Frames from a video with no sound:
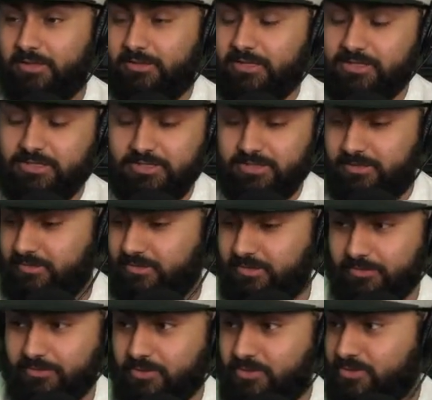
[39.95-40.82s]
that's a
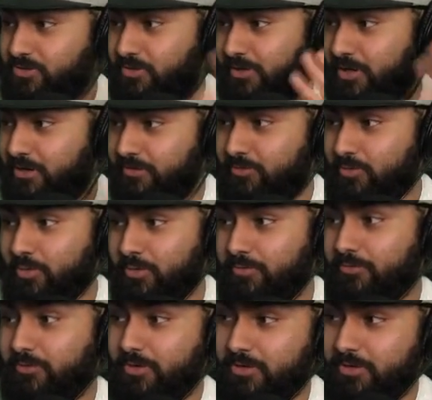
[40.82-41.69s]
different story. I don't even
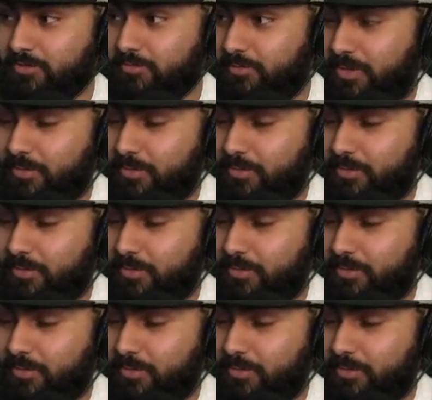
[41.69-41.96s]
want to fucking...